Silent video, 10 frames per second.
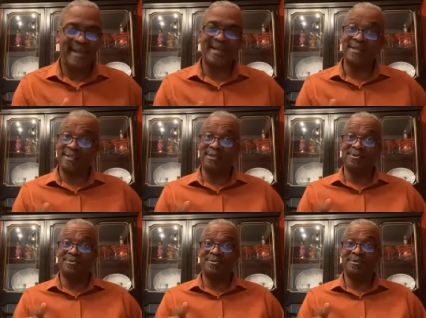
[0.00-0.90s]
Isn't that good
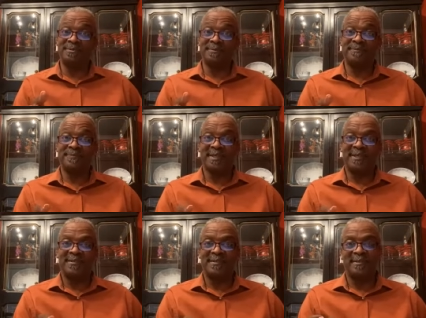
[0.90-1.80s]
news?
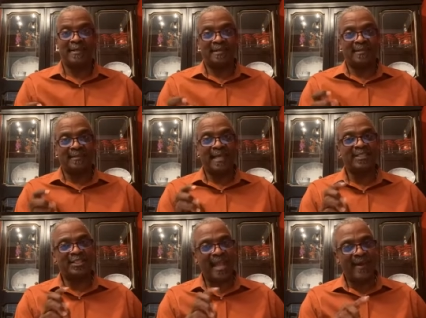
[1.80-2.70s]

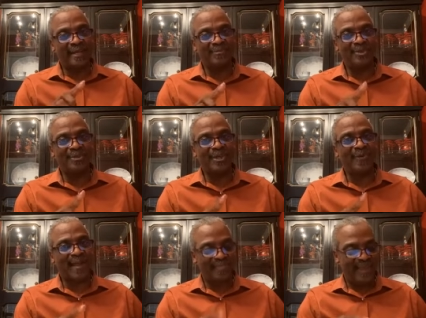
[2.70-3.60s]
That's shouting
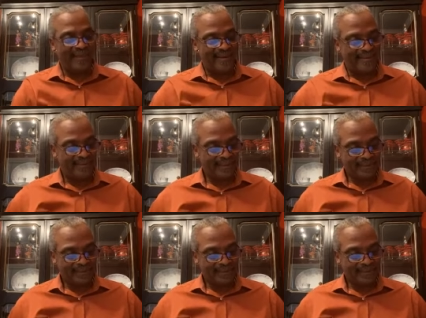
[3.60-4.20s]
music right there.